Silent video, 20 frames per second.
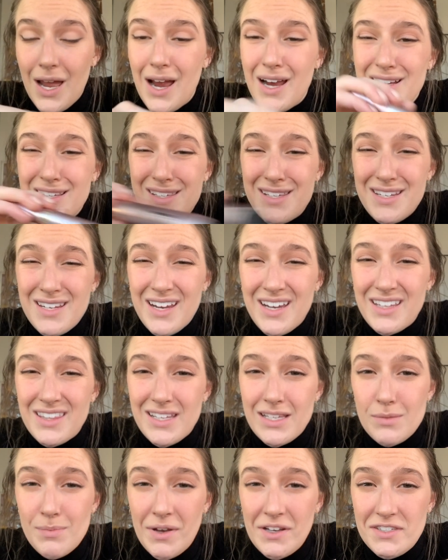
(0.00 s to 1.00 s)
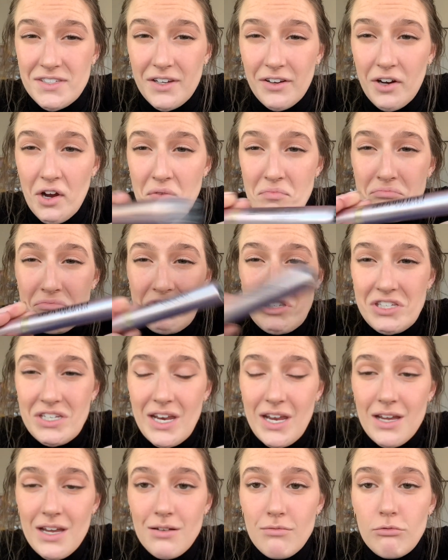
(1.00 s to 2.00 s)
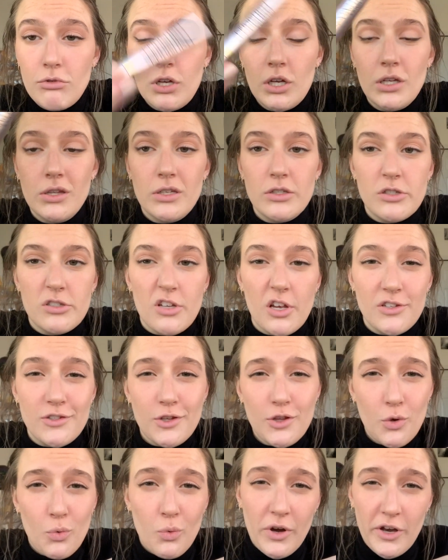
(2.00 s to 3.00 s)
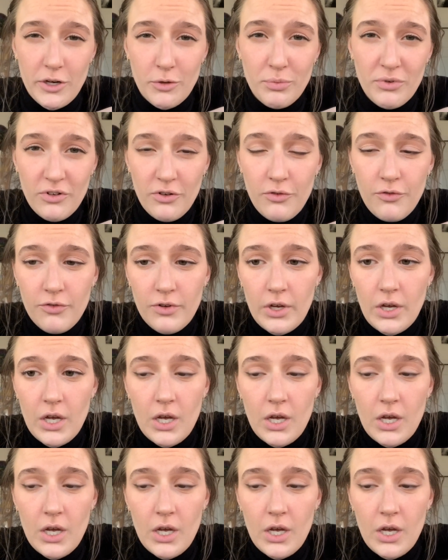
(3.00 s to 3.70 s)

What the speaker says: I stan this mascara. Stan. This is also the waterproof.